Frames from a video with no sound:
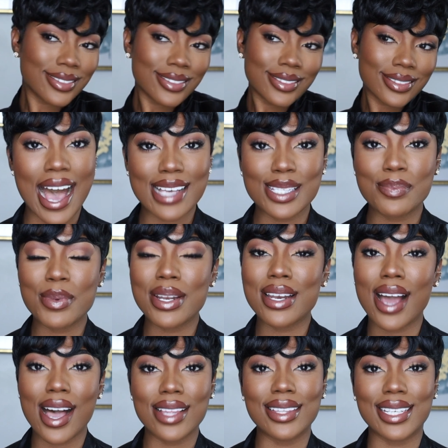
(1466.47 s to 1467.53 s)
Last but
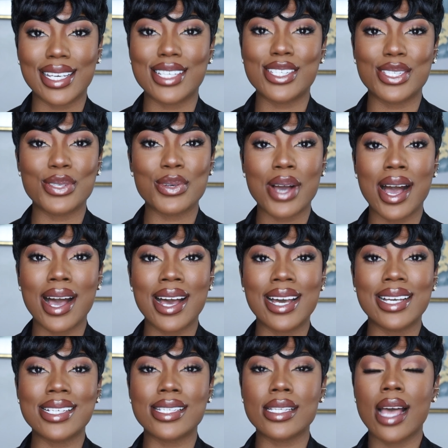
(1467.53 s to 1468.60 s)
not least, you
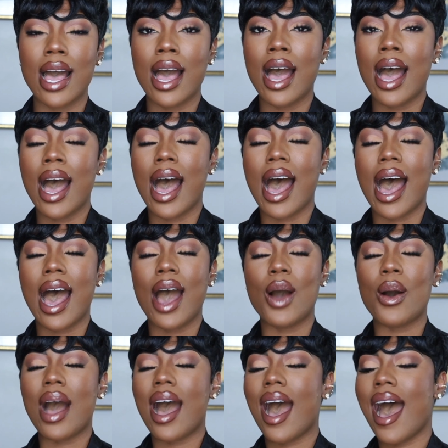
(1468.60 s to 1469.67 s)
guys,
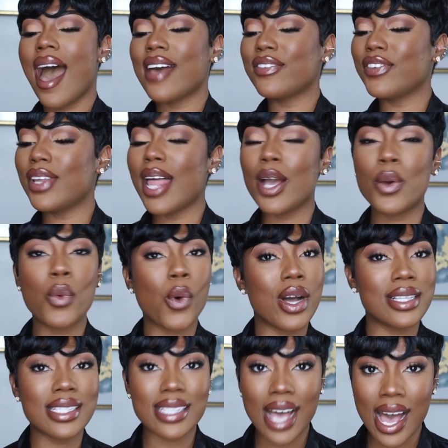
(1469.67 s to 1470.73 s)
I feel like
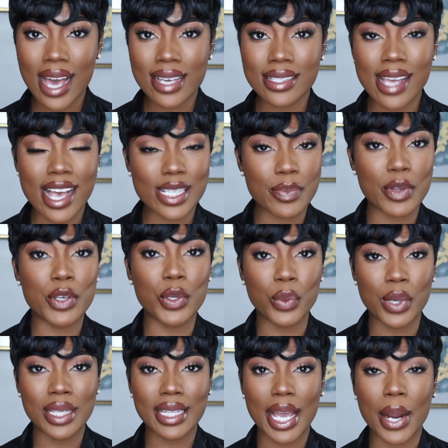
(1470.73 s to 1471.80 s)
One Size has been
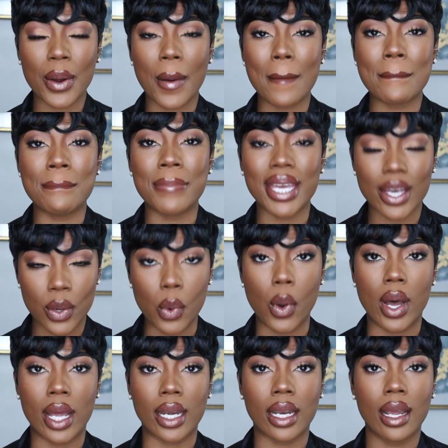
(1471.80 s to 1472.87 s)
doing their big
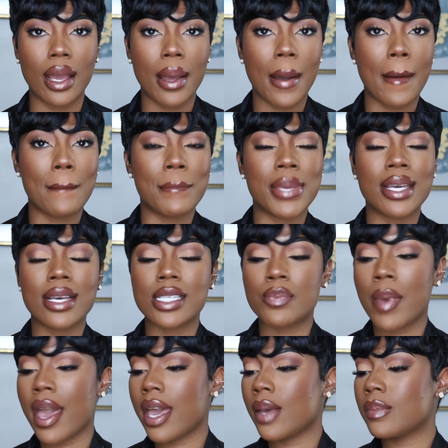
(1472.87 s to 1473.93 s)
one, because
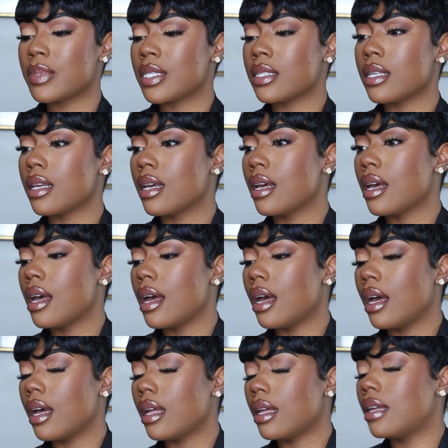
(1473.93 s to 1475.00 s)
babes,
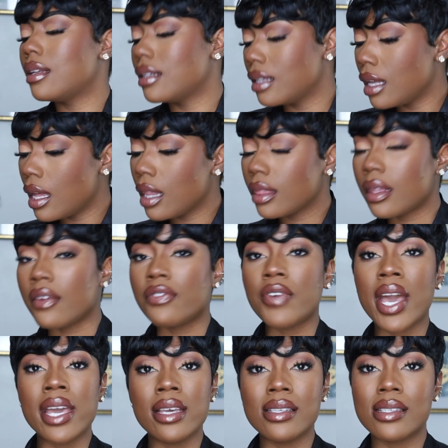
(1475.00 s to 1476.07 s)
the
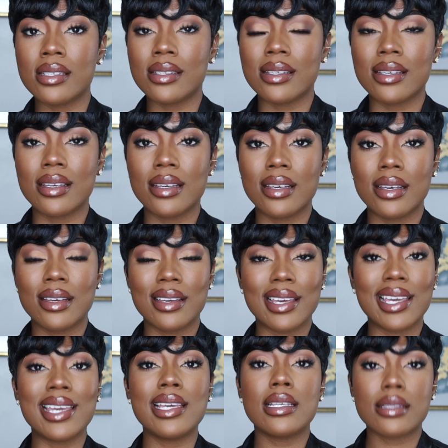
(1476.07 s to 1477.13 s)
face
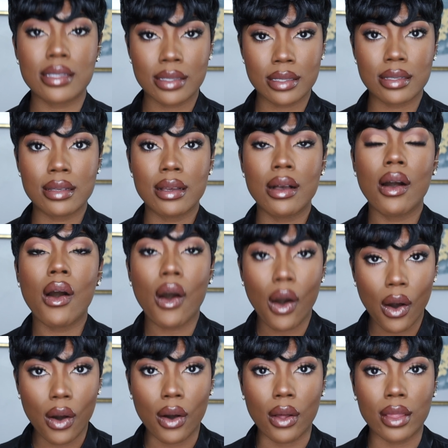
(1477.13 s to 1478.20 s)
eats
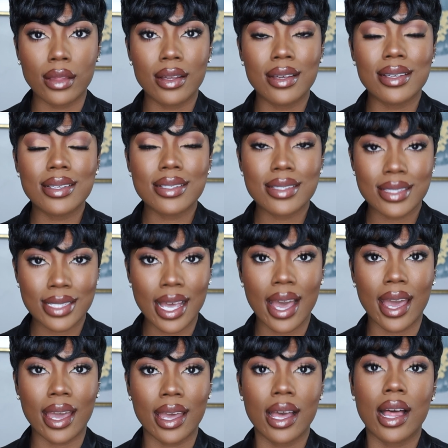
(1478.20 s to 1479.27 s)
all
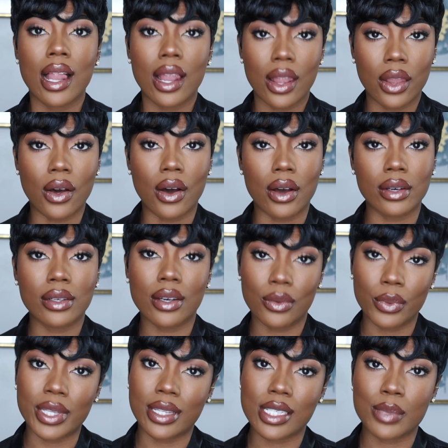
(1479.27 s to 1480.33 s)
day long
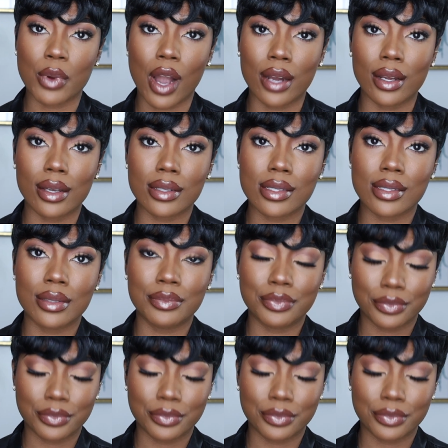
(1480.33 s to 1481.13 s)
with this product.